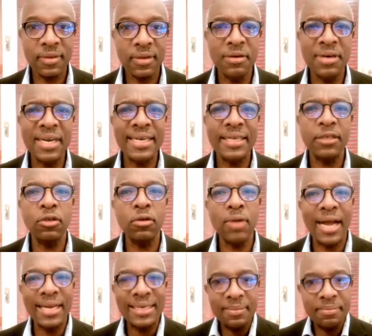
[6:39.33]
Right, So
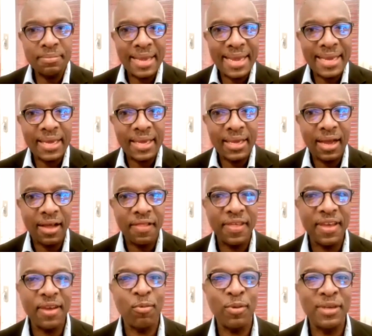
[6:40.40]
under Mbeki, I
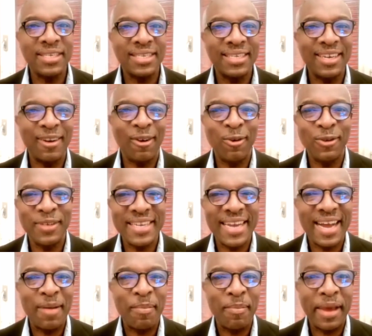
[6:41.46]
think we started losing
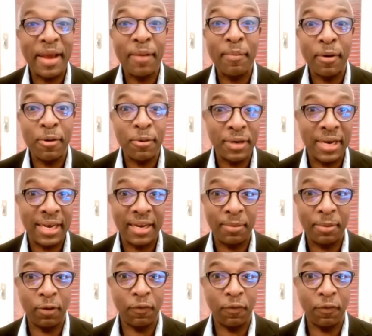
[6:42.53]
our backbone a little bit.